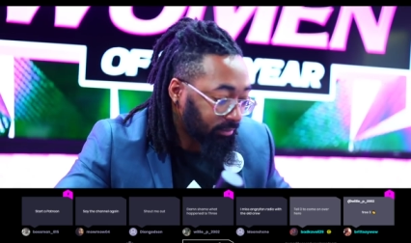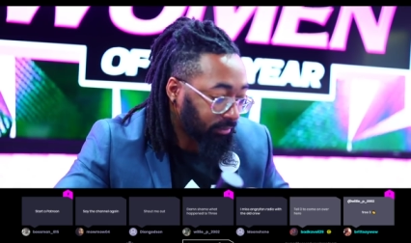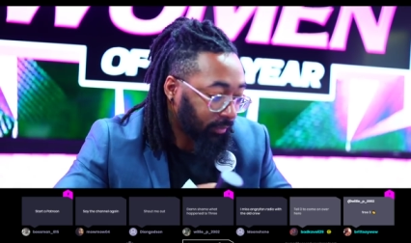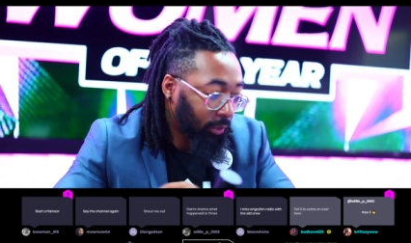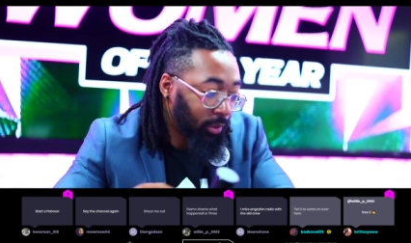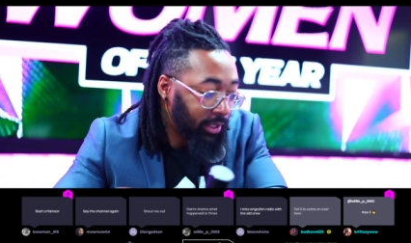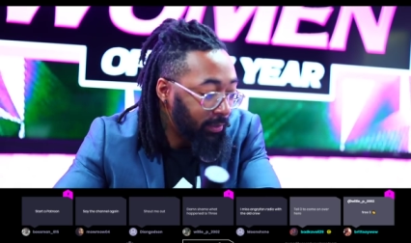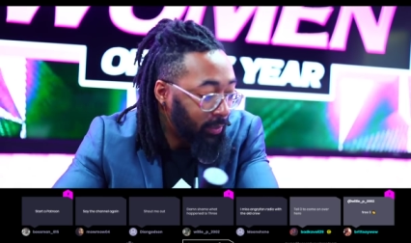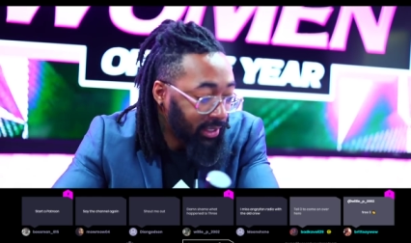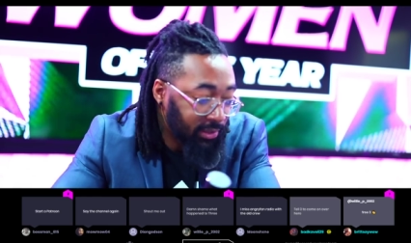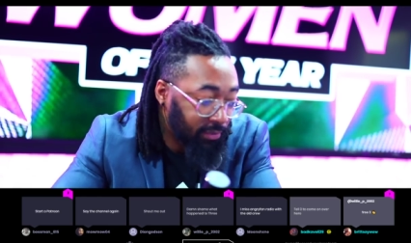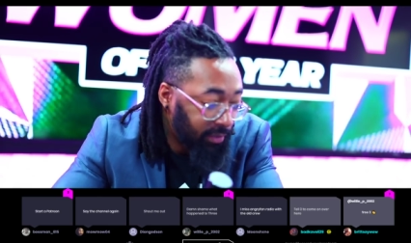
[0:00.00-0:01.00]
Willie P.
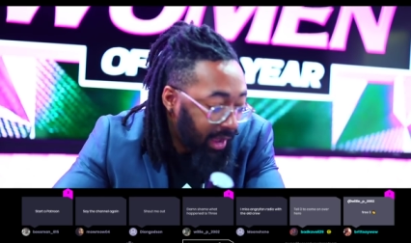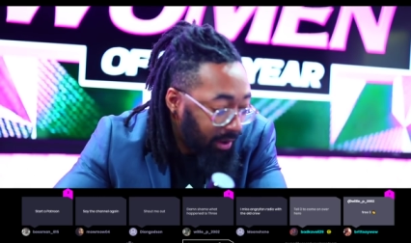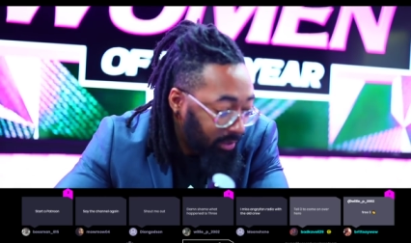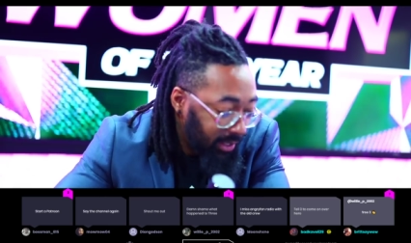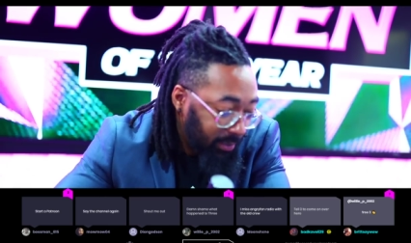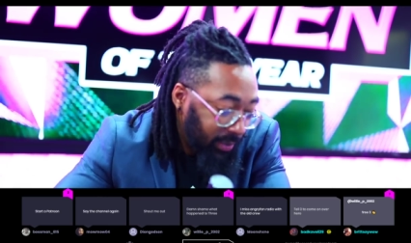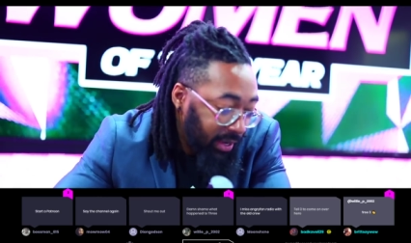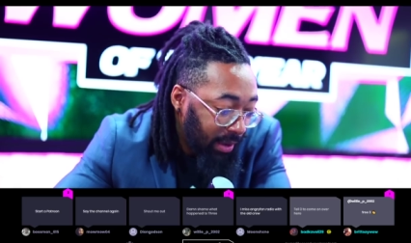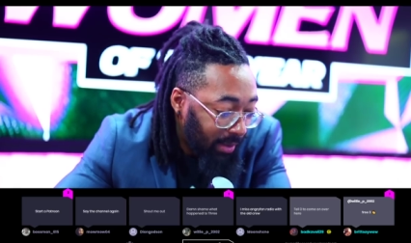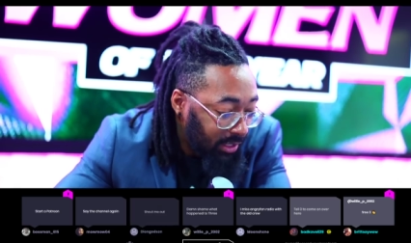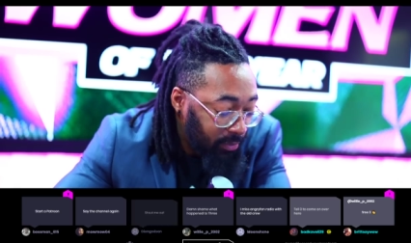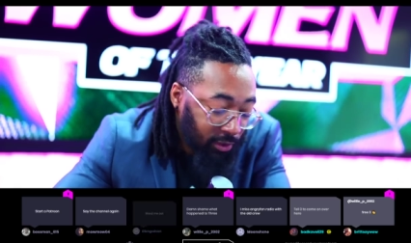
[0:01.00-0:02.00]
That's a fact, Willie P. I'm
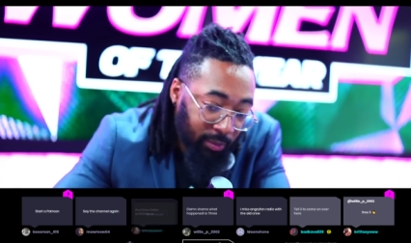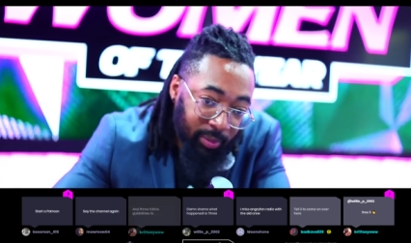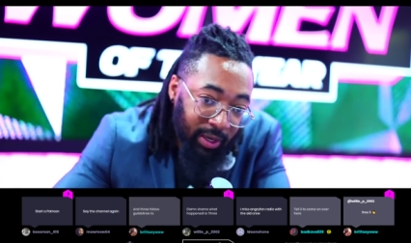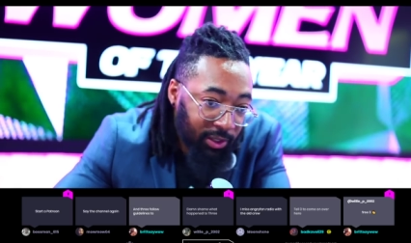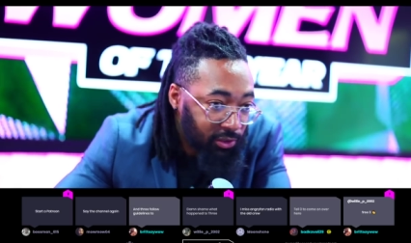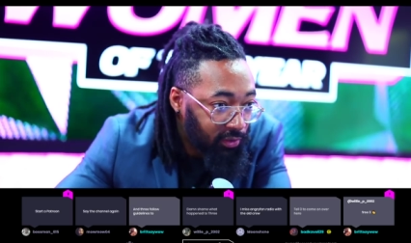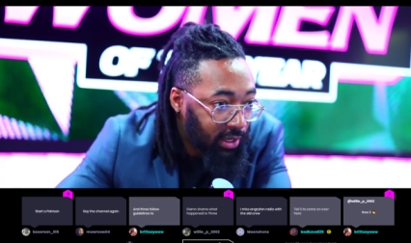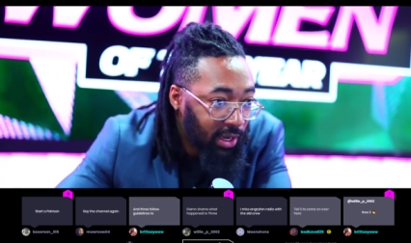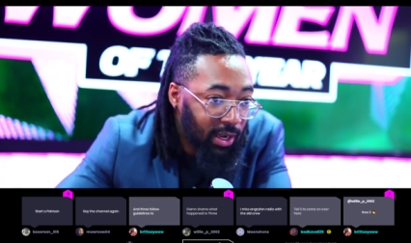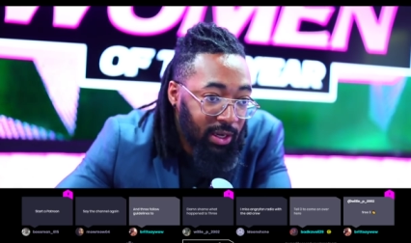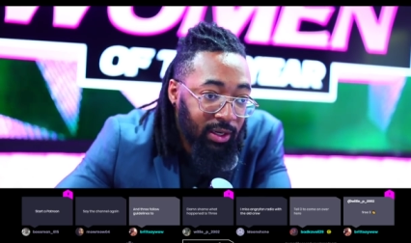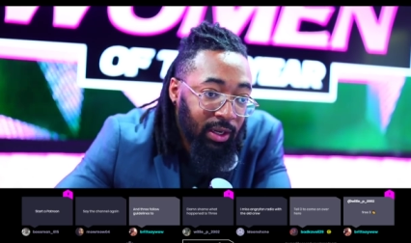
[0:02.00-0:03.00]
about to be on
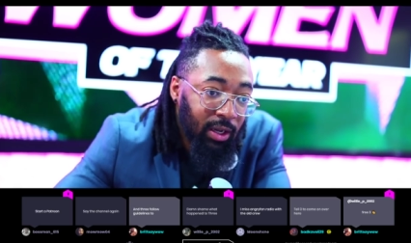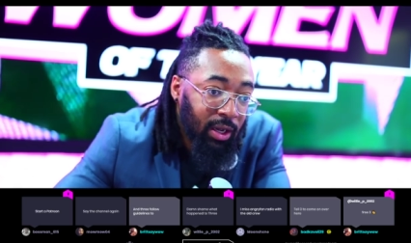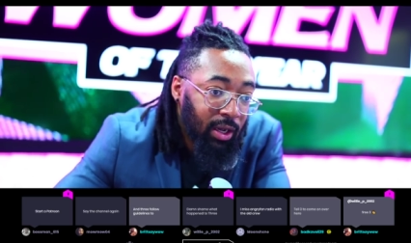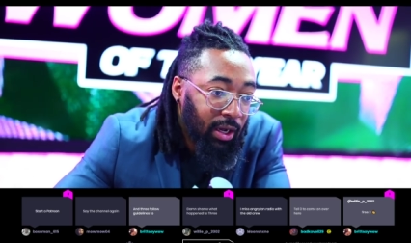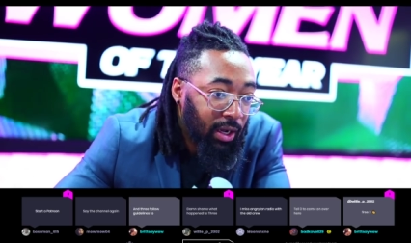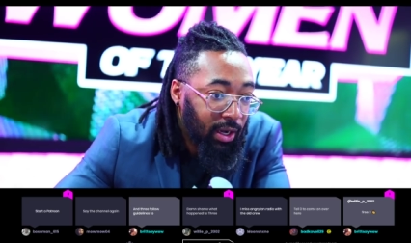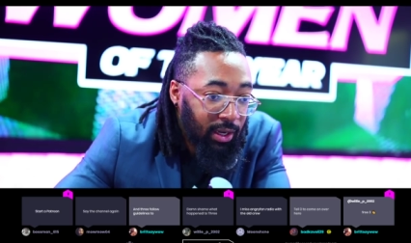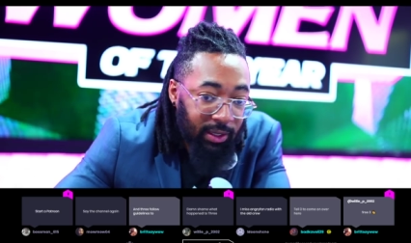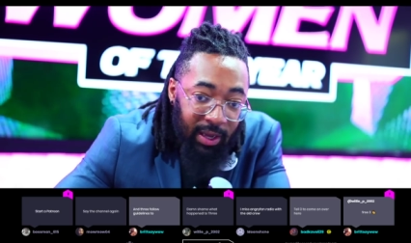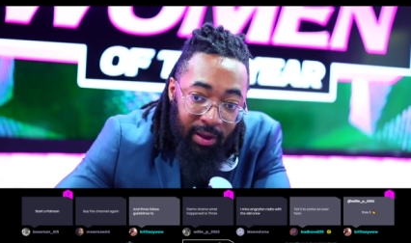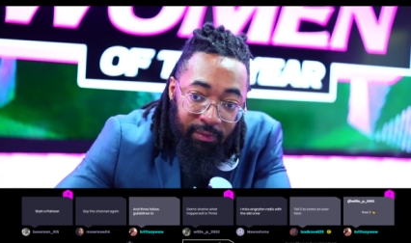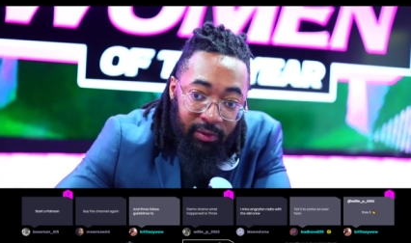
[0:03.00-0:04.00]
Patreon uh,
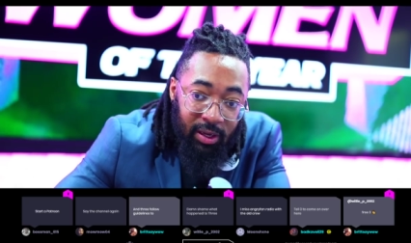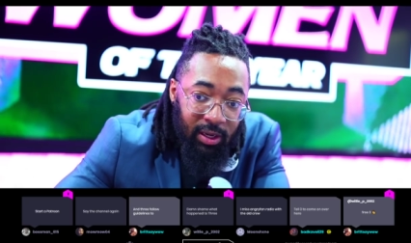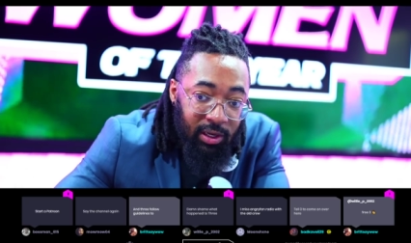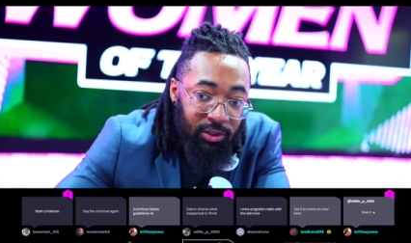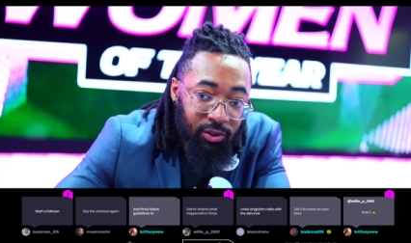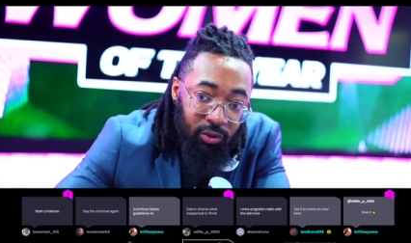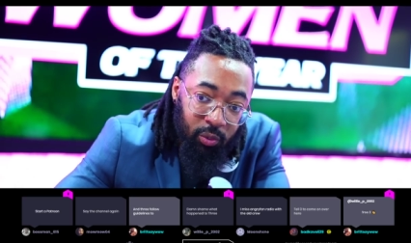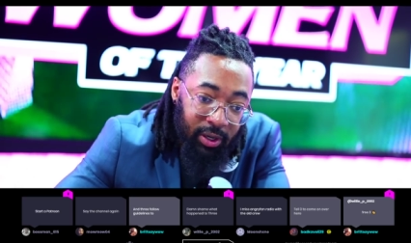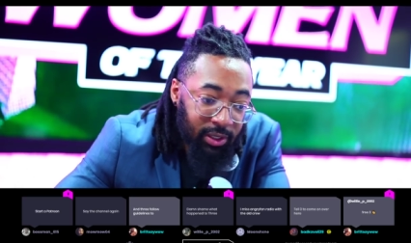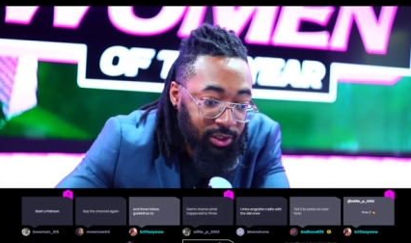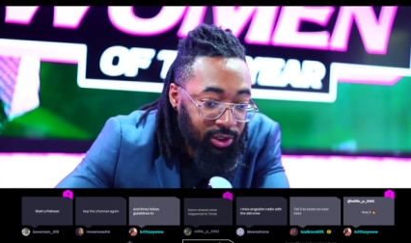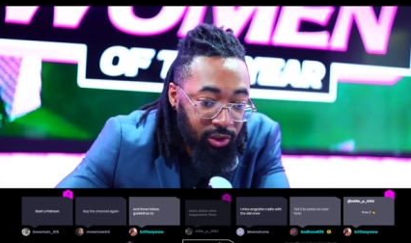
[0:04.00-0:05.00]
caffeine,
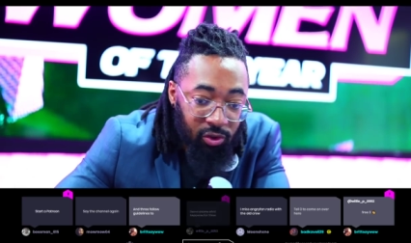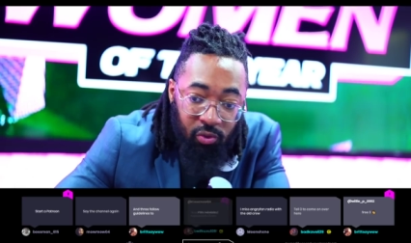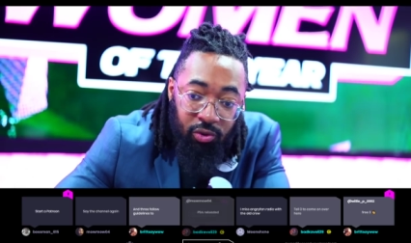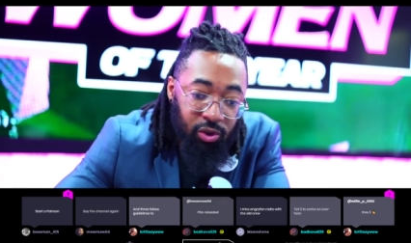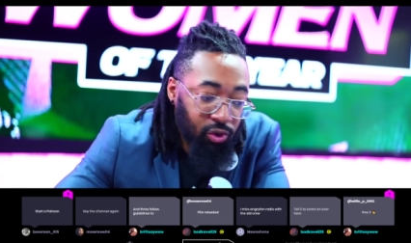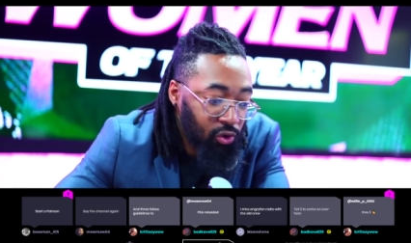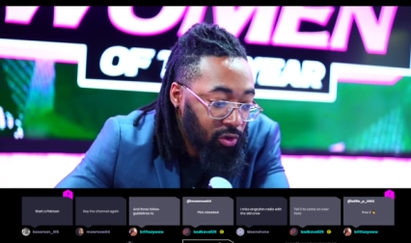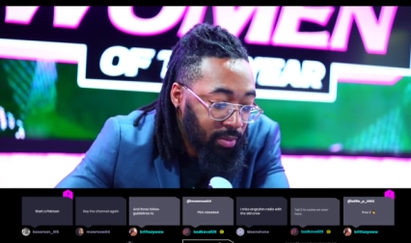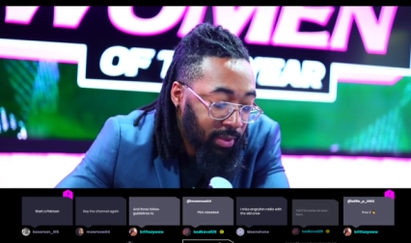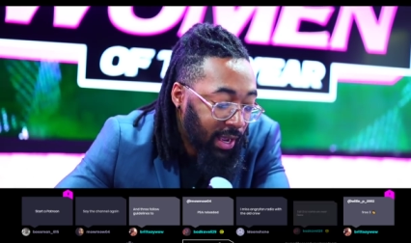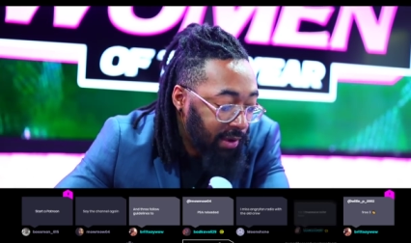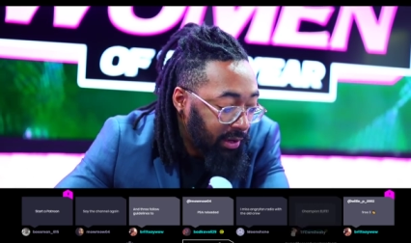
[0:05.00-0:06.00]
Twitch, YouTube. I'm gonna
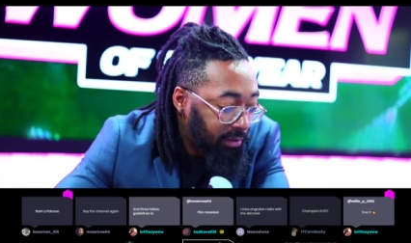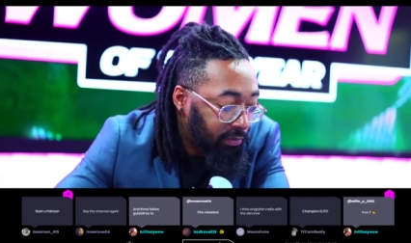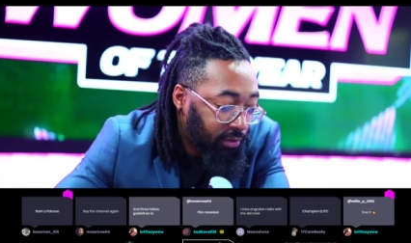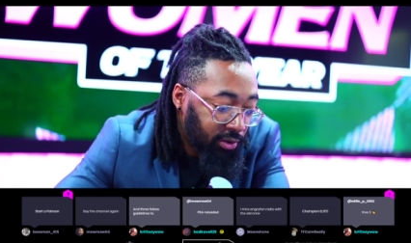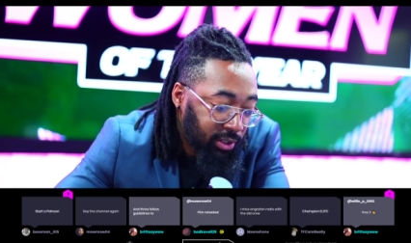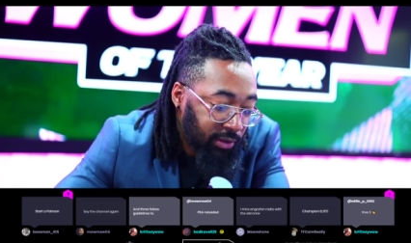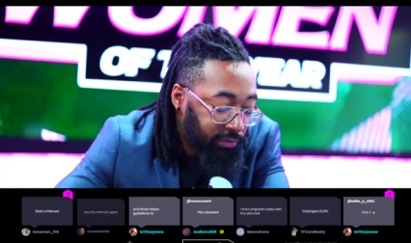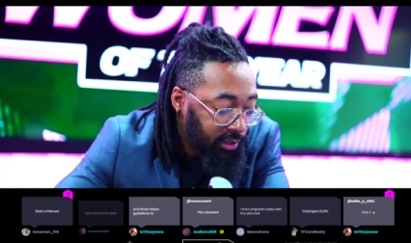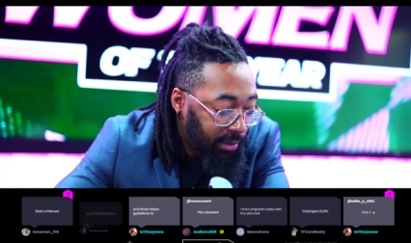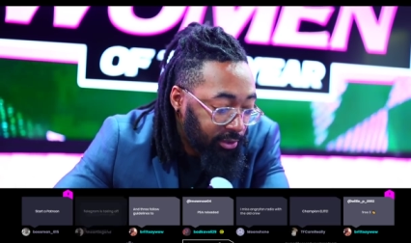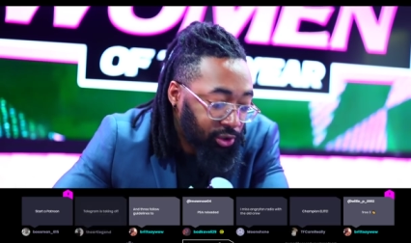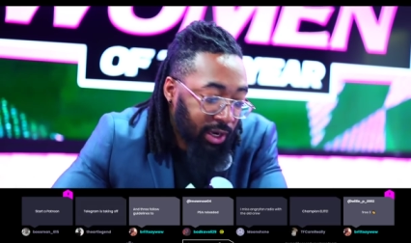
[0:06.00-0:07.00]
have like four different. I'm
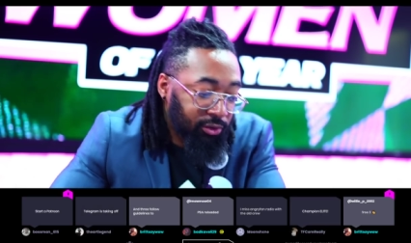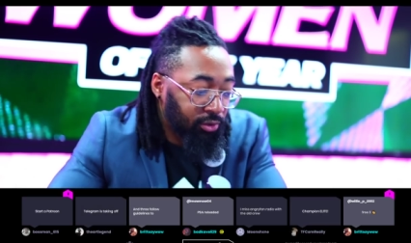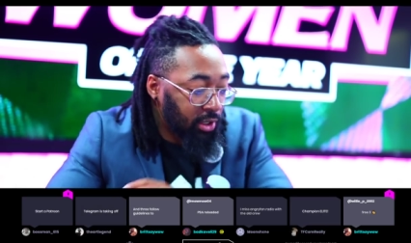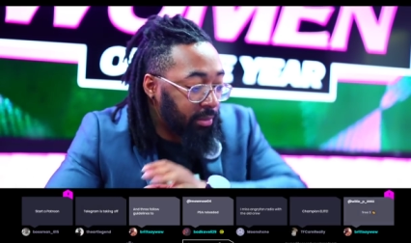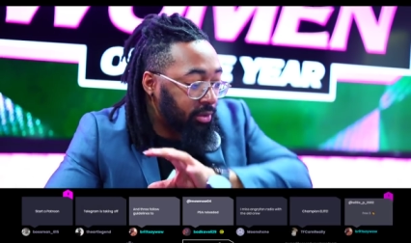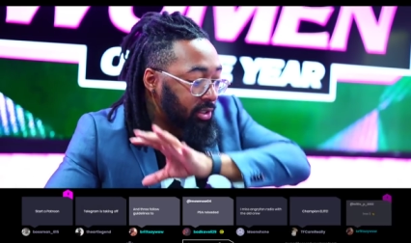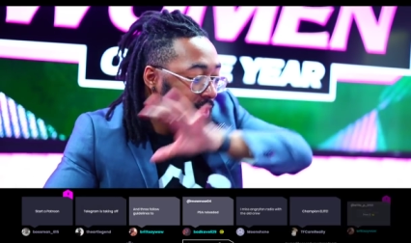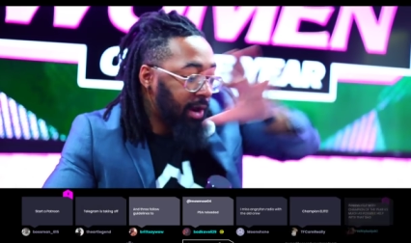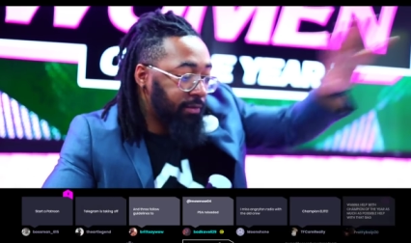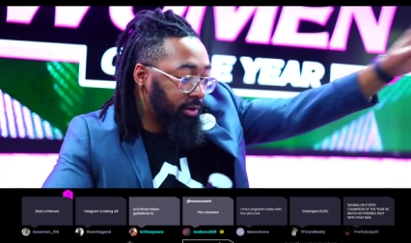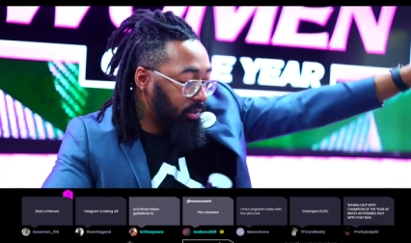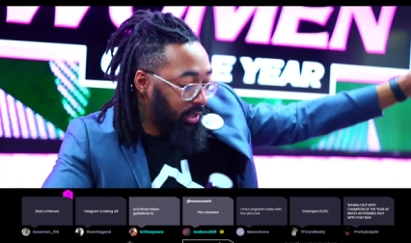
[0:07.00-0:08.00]
gonna try to do numbers
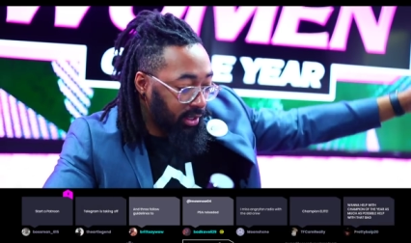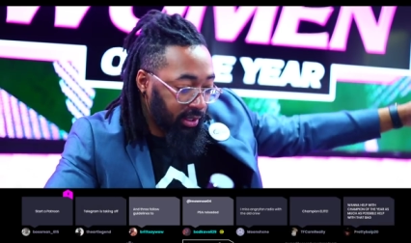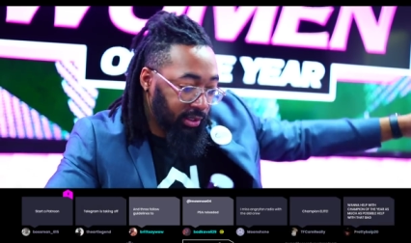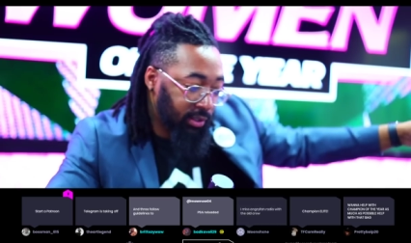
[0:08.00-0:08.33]
everywhere,